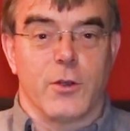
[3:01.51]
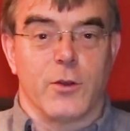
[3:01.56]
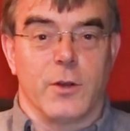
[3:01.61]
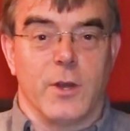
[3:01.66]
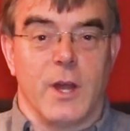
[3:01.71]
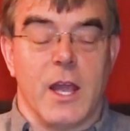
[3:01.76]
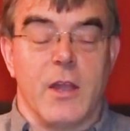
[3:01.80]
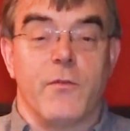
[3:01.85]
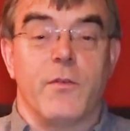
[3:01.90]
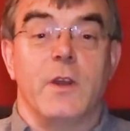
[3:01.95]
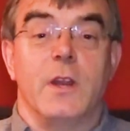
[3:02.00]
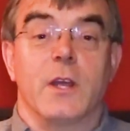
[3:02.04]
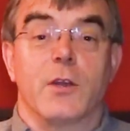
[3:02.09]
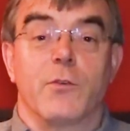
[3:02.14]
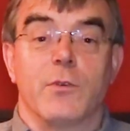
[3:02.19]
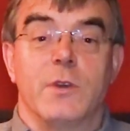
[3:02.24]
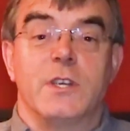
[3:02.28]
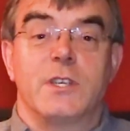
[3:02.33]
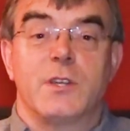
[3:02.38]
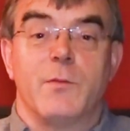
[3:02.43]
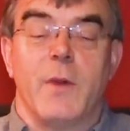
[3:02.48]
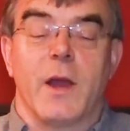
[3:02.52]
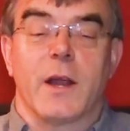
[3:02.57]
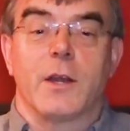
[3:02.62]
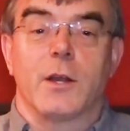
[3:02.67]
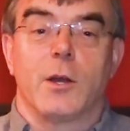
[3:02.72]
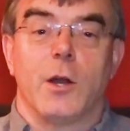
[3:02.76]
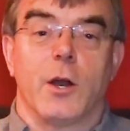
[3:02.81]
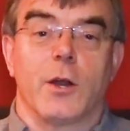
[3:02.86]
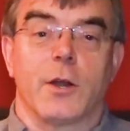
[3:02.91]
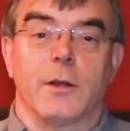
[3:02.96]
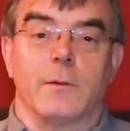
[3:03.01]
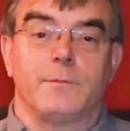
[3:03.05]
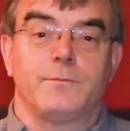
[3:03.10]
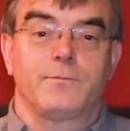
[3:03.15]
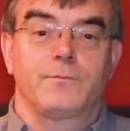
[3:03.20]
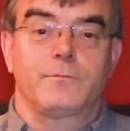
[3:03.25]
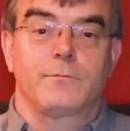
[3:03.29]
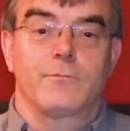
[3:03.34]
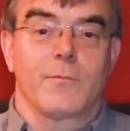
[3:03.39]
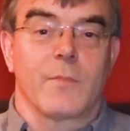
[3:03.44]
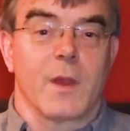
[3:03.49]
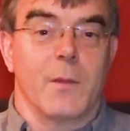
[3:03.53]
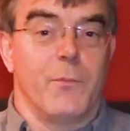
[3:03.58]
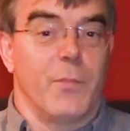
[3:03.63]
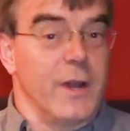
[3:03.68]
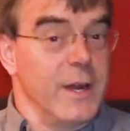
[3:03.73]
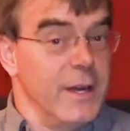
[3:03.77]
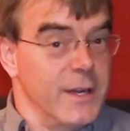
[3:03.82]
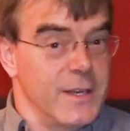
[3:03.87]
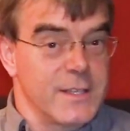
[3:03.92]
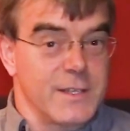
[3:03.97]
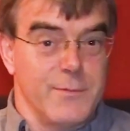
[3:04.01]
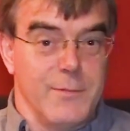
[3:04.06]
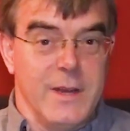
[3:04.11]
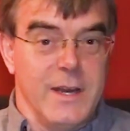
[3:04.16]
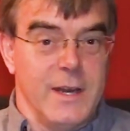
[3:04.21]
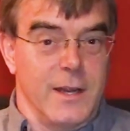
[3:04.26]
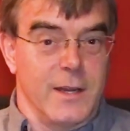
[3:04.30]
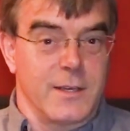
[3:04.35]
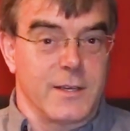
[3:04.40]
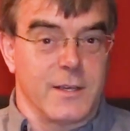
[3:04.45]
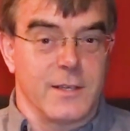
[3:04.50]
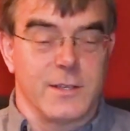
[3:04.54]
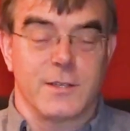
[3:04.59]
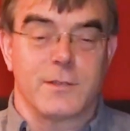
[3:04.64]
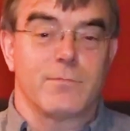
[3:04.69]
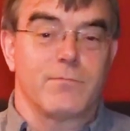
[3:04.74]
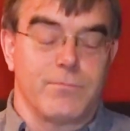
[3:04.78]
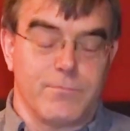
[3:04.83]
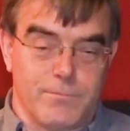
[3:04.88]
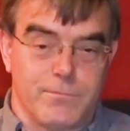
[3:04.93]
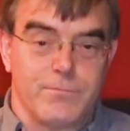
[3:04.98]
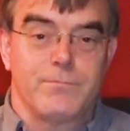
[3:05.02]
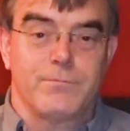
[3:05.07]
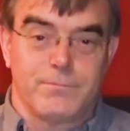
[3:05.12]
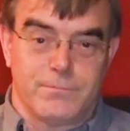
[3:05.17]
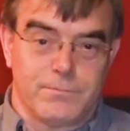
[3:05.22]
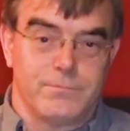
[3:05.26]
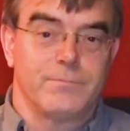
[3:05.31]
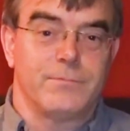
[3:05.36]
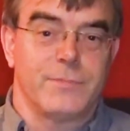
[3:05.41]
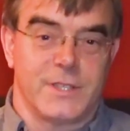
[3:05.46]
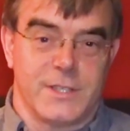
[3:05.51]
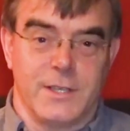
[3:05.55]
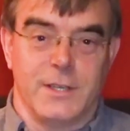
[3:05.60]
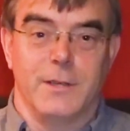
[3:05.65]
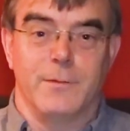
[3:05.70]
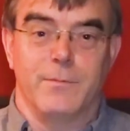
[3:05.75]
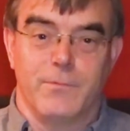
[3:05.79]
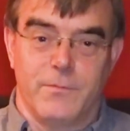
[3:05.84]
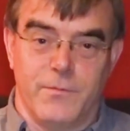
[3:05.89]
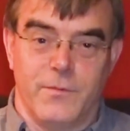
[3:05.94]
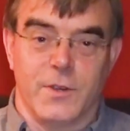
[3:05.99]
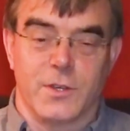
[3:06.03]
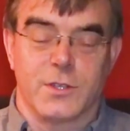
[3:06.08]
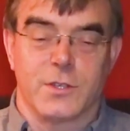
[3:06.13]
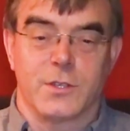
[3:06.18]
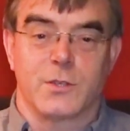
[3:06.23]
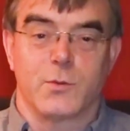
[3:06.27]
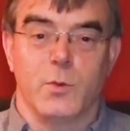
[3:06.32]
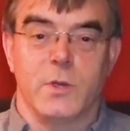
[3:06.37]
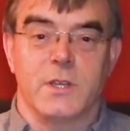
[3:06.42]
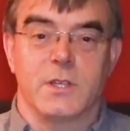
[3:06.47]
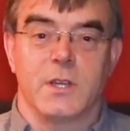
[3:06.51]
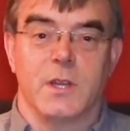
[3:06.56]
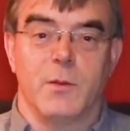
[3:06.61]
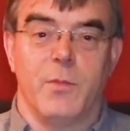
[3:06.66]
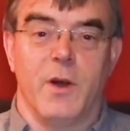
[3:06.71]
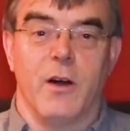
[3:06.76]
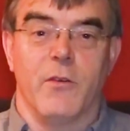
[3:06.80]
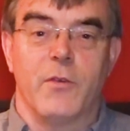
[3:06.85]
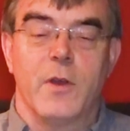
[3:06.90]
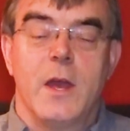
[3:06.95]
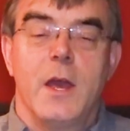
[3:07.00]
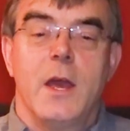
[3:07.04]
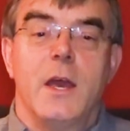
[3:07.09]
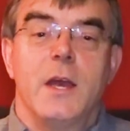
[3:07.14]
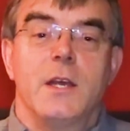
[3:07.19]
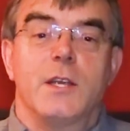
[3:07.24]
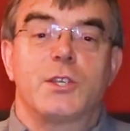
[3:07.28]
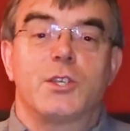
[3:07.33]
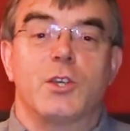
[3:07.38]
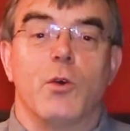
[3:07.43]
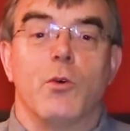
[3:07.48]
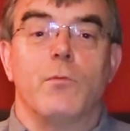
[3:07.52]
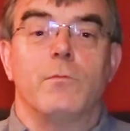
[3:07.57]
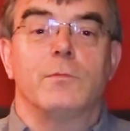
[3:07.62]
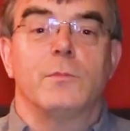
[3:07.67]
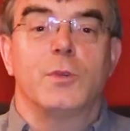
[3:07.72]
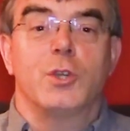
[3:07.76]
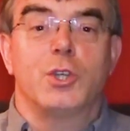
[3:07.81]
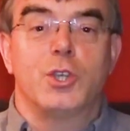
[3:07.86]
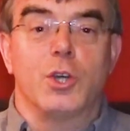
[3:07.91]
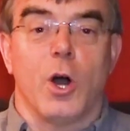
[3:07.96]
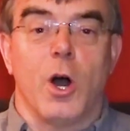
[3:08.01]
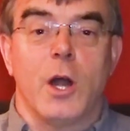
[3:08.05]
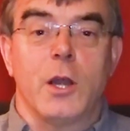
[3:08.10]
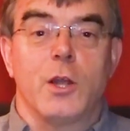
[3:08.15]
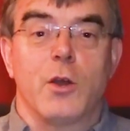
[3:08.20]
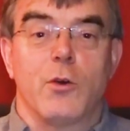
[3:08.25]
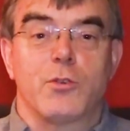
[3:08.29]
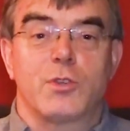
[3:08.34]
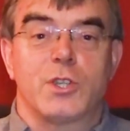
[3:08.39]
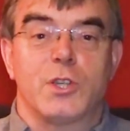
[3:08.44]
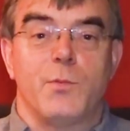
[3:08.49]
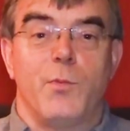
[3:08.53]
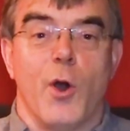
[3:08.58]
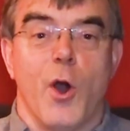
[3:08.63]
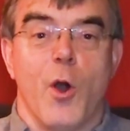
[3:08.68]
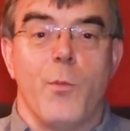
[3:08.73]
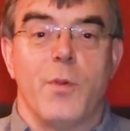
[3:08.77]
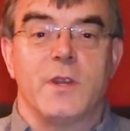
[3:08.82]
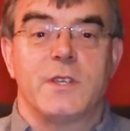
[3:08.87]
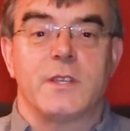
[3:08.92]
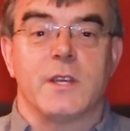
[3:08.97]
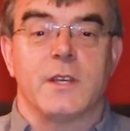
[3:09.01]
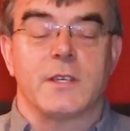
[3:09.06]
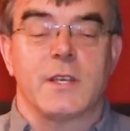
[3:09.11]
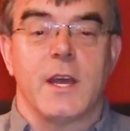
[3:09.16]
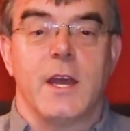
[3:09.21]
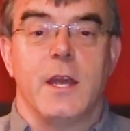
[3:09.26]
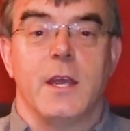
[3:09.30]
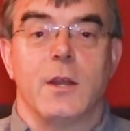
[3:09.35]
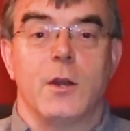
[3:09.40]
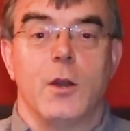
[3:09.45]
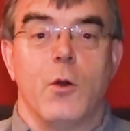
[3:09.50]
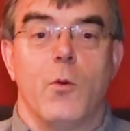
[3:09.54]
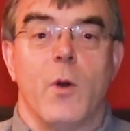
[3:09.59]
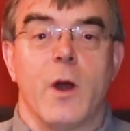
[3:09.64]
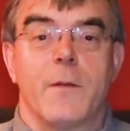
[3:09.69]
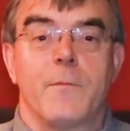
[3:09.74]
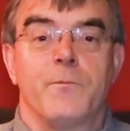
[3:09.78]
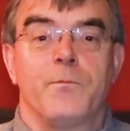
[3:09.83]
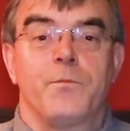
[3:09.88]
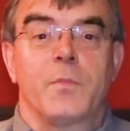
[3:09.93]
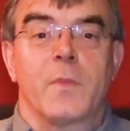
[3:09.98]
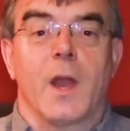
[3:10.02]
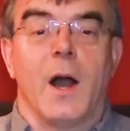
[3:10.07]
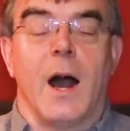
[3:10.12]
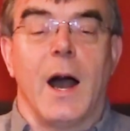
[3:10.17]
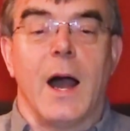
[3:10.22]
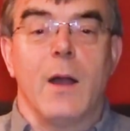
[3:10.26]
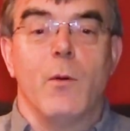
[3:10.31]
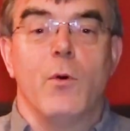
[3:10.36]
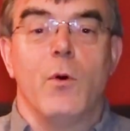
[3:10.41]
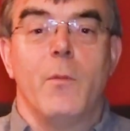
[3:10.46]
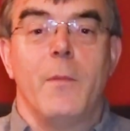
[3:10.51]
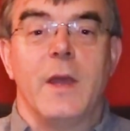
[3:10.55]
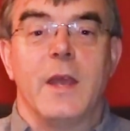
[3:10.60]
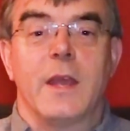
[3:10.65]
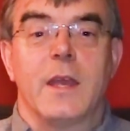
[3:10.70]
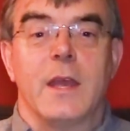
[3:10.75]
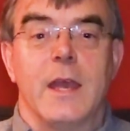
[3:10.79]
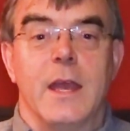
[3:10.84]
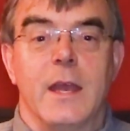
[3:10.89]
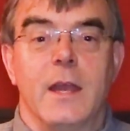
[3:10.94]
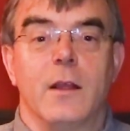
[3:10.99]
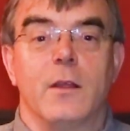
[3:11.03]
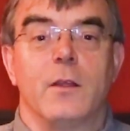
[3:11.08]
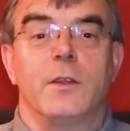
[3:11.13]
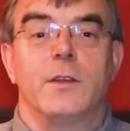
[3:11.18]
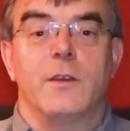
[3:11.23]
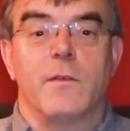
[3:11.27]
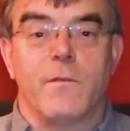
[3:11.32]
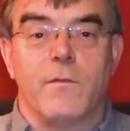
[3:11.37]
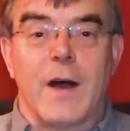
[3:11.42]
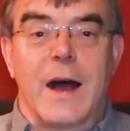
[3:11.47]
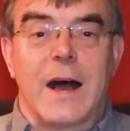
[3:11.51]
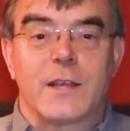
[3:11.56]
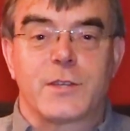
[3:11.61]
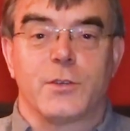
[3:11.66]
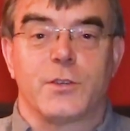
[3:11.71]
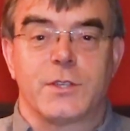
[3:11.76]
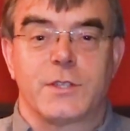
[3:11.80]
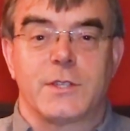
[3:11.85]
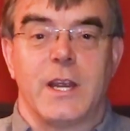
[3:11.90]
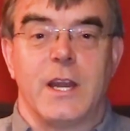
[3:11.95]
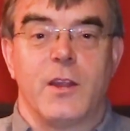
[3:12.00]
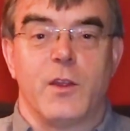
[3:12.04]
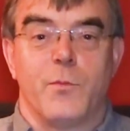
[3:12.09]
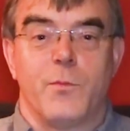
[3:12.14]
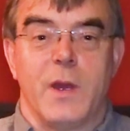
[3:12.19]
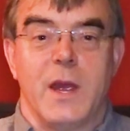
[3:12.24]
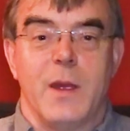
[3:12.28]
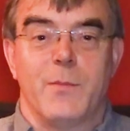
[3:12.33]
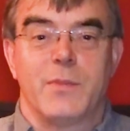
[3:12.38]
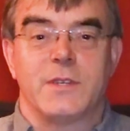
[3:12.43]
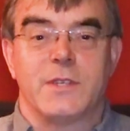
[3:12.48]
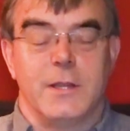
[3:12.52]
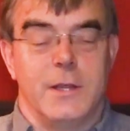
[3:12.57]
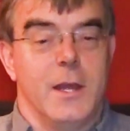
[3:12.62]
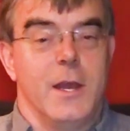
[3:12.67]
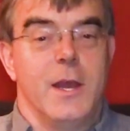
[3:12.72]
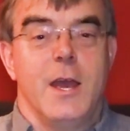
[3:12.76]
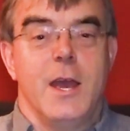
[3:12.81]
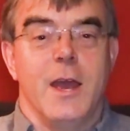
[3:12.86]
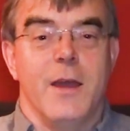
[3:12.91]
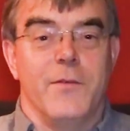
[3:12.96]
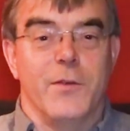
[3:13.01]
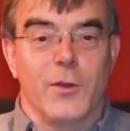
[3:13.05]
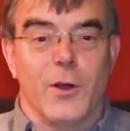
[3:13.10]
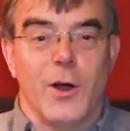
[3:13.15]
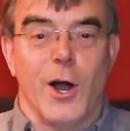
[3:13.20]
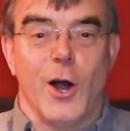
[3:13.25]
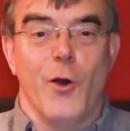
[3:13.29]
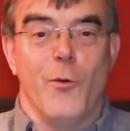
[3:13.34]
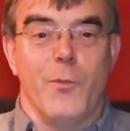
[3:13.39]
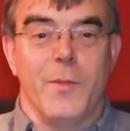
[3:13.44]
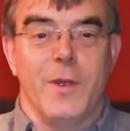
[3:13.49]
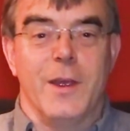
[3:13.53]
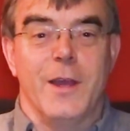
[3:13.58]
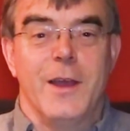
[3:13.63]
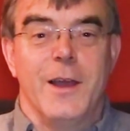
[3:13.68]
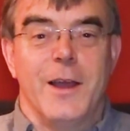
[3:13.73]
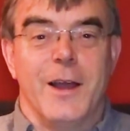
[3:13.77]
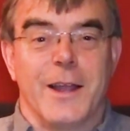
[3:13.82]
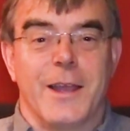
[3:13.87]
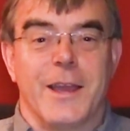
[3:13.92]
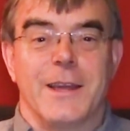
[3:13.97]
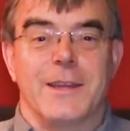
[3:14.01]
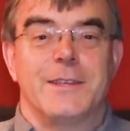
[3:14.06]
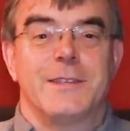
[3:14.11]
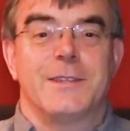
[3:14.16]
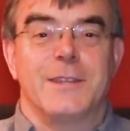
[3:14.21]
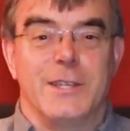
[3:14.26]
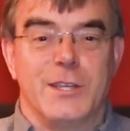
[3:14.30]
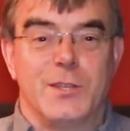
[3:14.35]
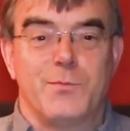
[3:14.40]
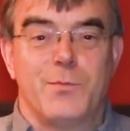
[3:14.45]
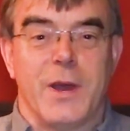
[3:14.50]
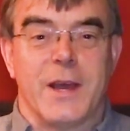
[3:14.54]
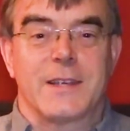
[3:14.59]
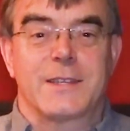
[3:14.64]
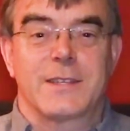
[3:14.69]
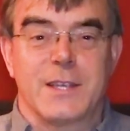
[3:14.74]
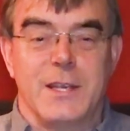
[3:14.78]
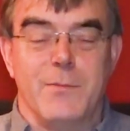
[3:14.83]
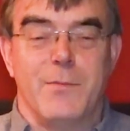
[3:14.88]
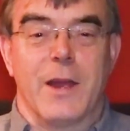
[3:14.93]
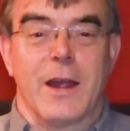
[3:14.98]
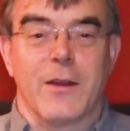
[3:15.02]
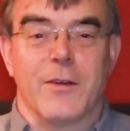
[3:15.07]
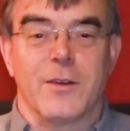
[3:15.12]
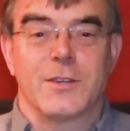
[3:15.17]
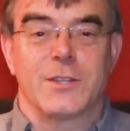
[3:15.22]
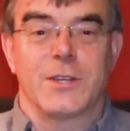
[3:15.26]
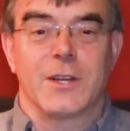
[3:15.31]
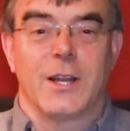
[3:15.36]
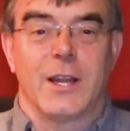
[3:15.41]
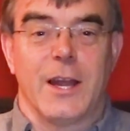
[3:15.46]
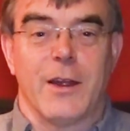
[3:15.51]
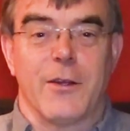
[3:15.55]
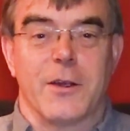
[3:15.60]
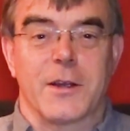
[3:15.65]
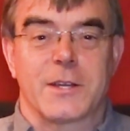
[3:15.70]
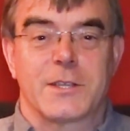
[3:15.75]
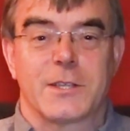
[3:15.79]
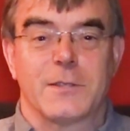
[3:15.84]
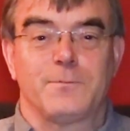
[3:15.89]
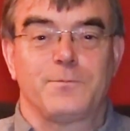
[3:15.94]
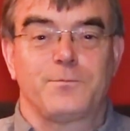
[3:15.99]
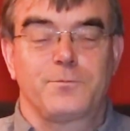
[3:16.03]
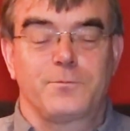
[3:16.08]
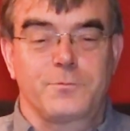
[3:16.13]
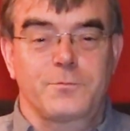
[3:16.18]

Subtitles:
your life, and he agrees to Magna Carta. But he doesn't mean it, because, see, vicious weasel above. So John goes to the Pope and says, hey, you know what? I will make England a vassal state of the papacy if you'll help me against these pesky barons and clerics.